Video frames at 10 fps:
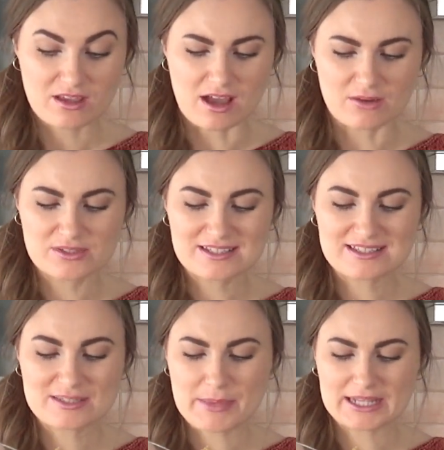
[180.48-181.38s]
I was
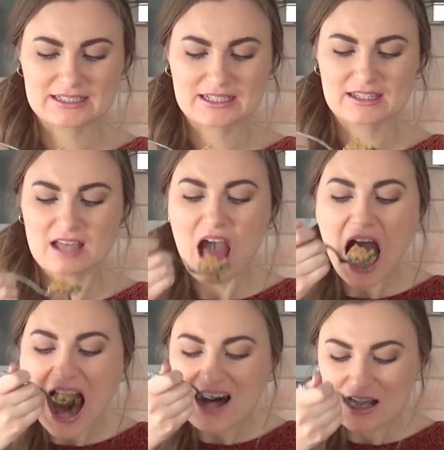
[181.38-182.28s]
expecting
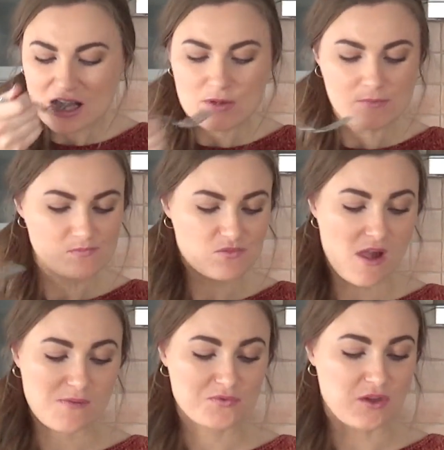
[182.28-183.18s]

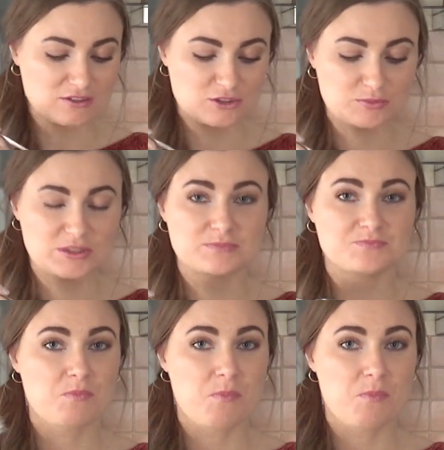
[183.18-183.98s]
it not to be